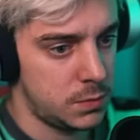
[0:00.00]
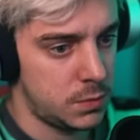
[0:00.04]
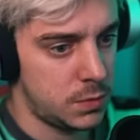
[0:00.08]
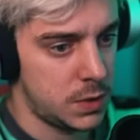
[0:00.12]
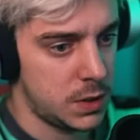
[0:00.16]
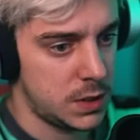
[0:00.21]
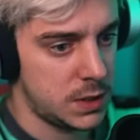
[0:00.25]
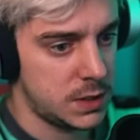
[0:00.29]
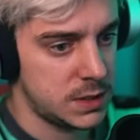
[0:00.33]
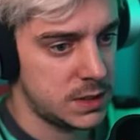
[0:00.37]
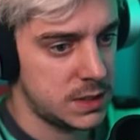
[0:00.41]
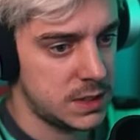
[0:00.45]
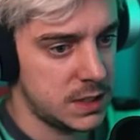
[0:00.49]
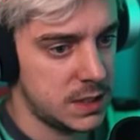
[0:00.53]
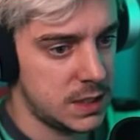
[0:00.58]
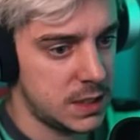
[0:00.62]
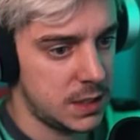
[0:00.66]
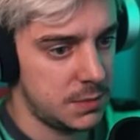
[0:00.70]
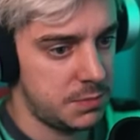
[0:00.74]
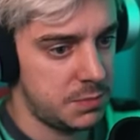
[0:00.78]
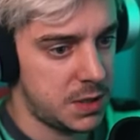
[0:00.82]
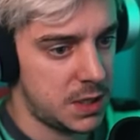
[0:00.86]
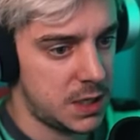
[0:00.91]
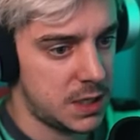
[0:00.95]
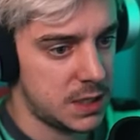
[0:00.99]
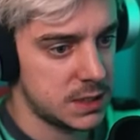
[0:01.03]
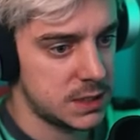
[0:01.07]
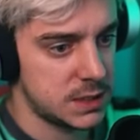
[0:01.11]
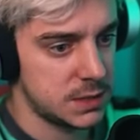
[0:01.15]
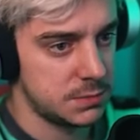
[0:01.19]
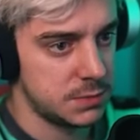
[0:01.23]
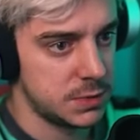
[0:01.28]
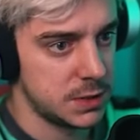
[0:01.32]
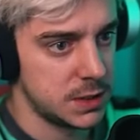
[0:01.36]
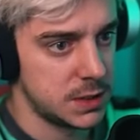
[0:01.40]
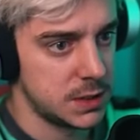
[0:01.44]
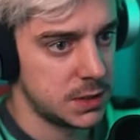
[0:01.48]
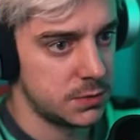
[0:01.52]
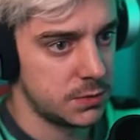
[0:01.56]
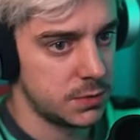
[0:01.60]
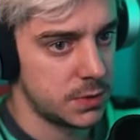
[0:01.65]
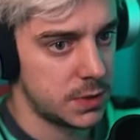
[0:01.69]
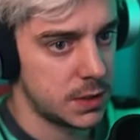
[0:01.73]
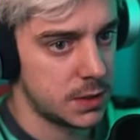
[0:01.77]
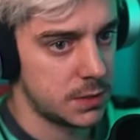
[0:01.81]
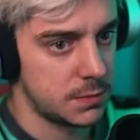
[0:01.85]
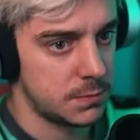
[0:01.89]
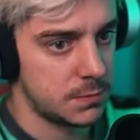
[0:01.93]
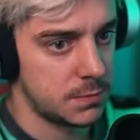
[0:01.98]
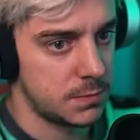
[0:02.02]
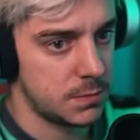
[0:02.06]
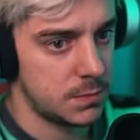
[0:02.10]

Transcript: What could I possibly do with him?